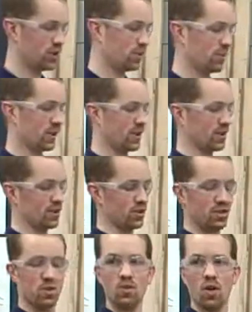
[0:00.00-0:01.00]
simply because
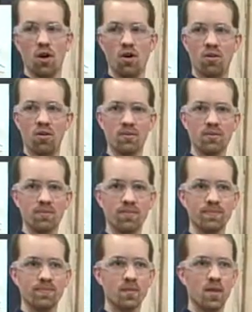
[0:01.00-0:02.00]
it's too tall.
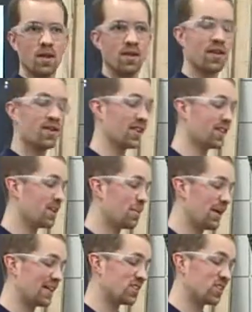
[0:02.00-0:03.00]
The thing that
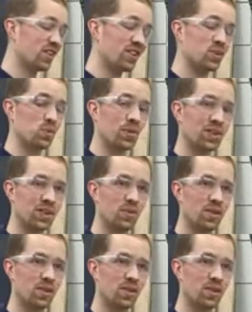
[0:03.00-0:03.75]
a bandsaw does really,